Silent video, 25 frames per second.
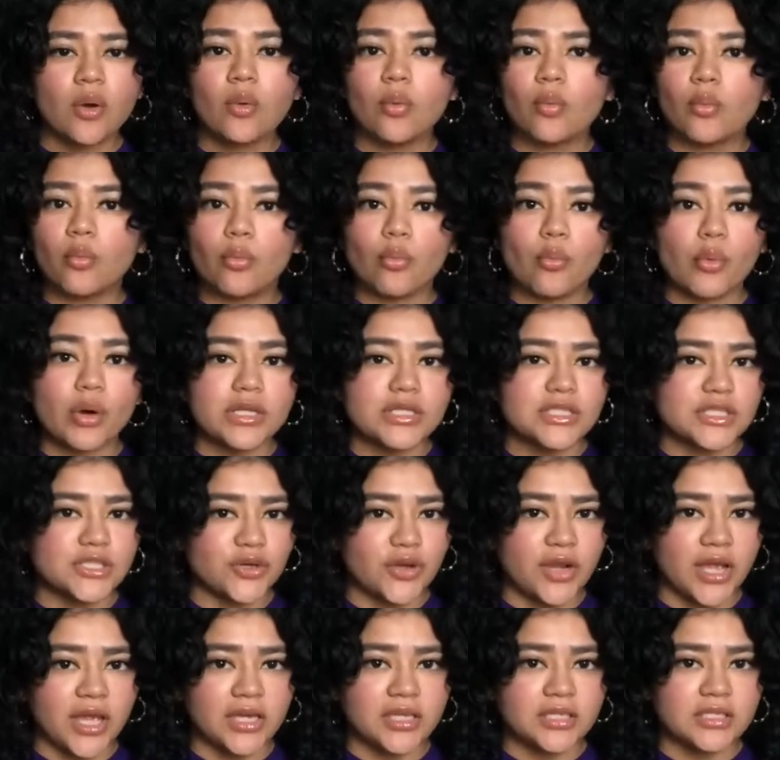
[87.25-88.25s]
What's your
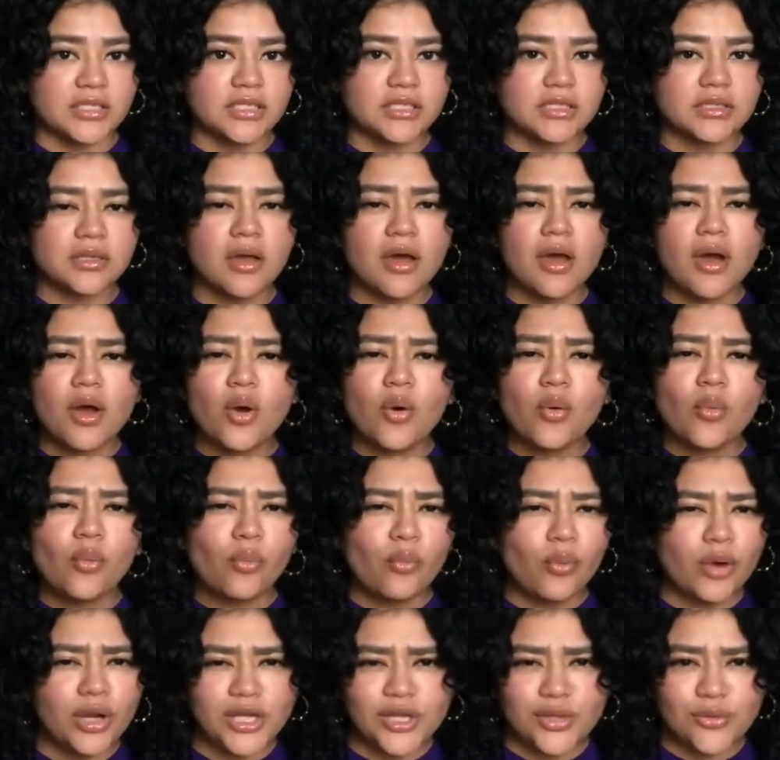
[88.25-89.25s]
age?
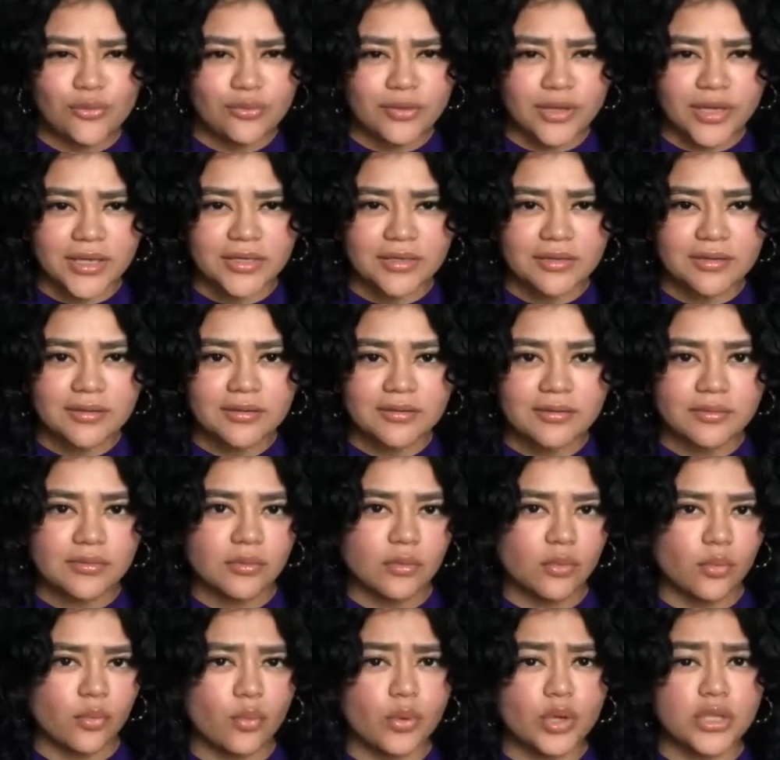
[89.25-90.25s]
What do you like?
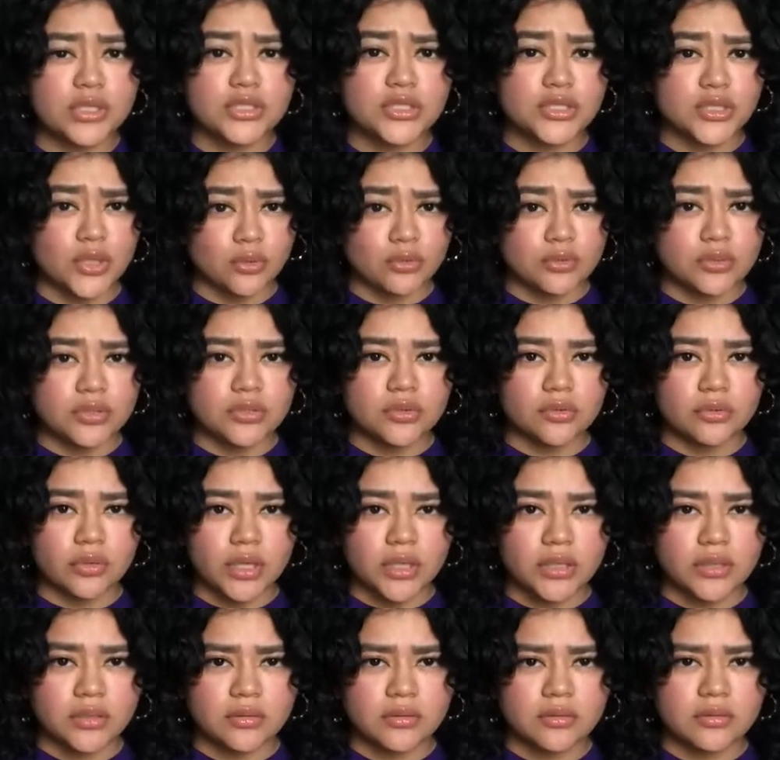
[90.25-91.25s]
What don't you
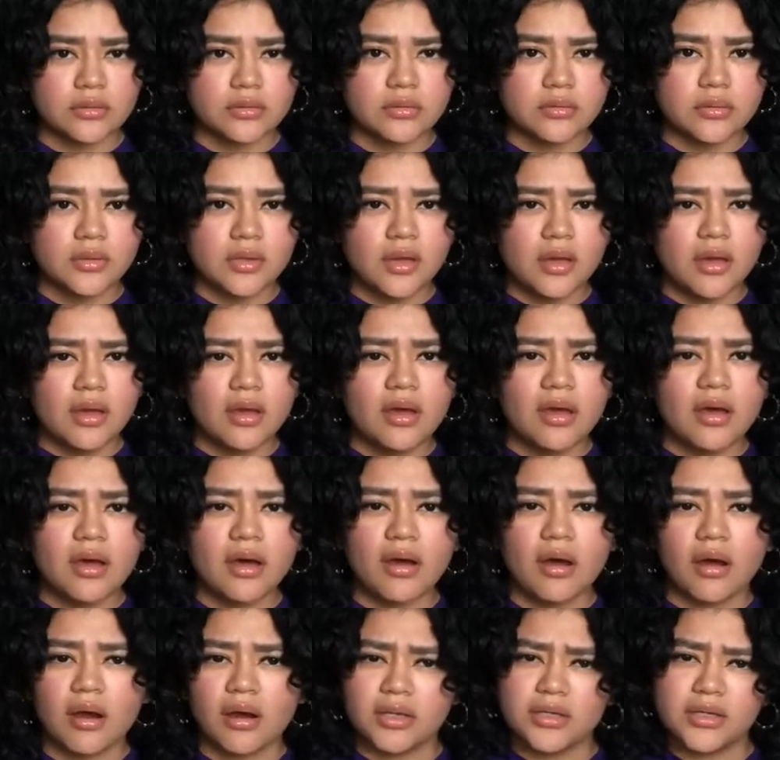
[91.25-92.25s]
like?"
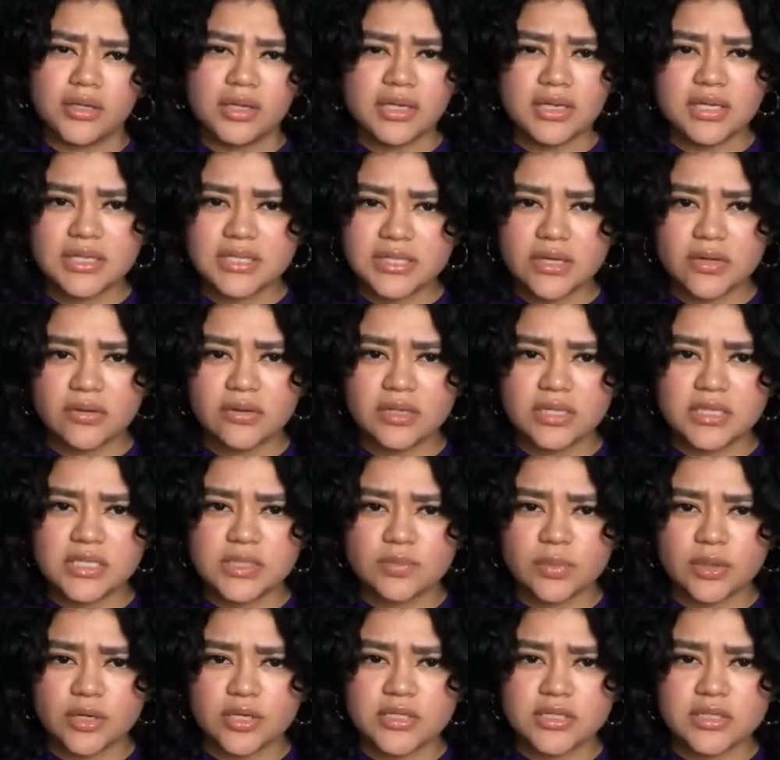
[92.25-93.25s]
Are you gonna tell this
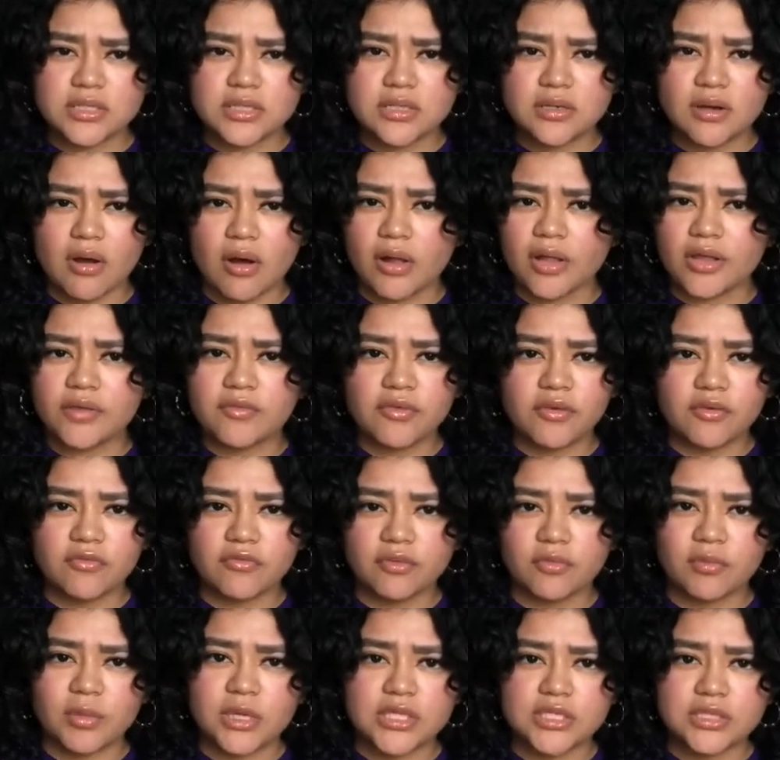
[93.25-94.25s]
person all of your
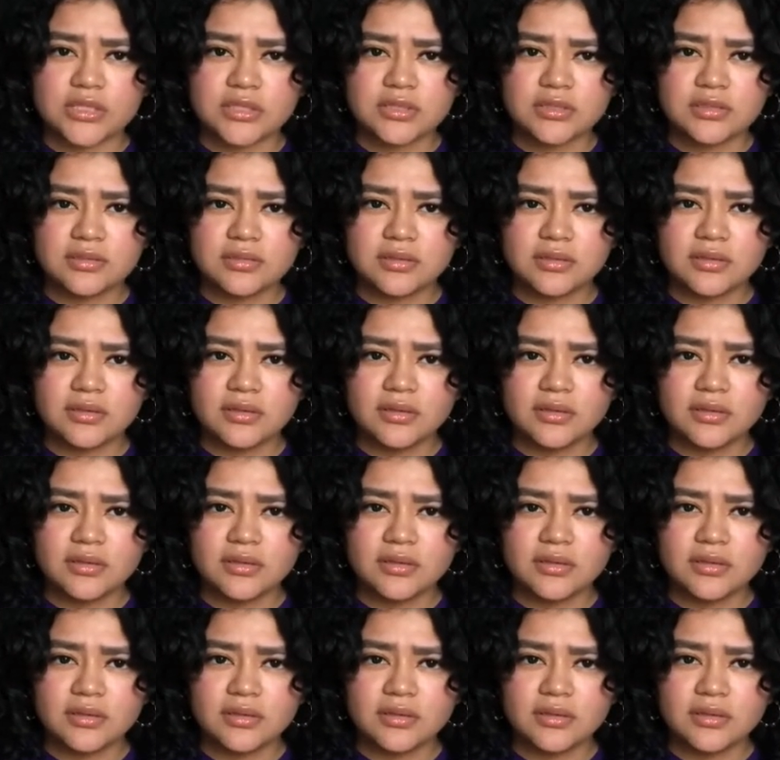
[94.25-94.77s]
information?